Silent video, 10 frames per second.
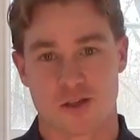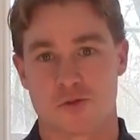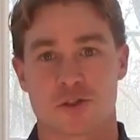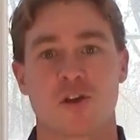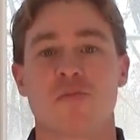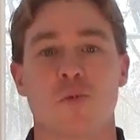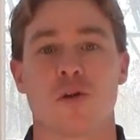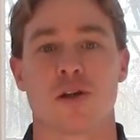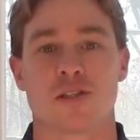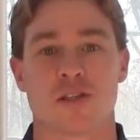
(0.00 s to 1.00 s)

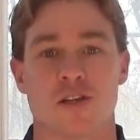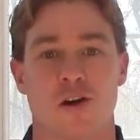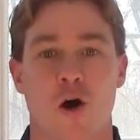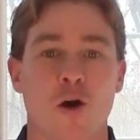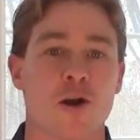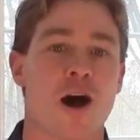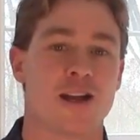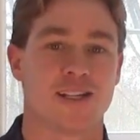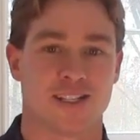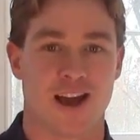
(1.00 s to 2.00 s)
Surfboards are not
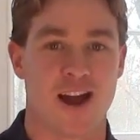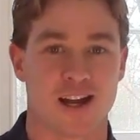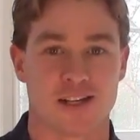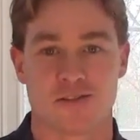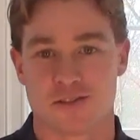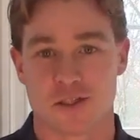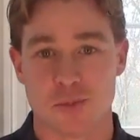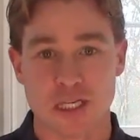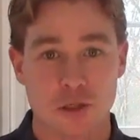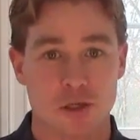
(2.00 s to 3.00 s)
designed to
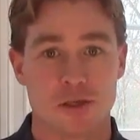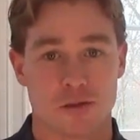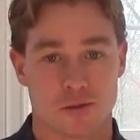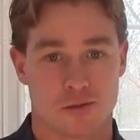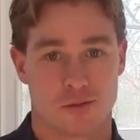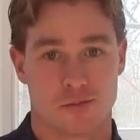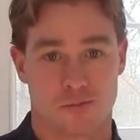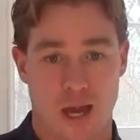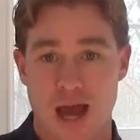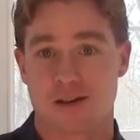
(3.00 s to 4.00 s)
be good
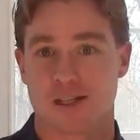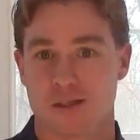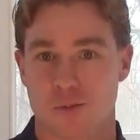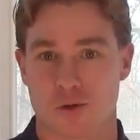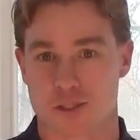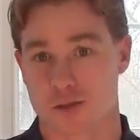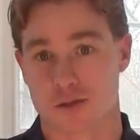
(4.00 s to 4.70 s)
paddling boards. They're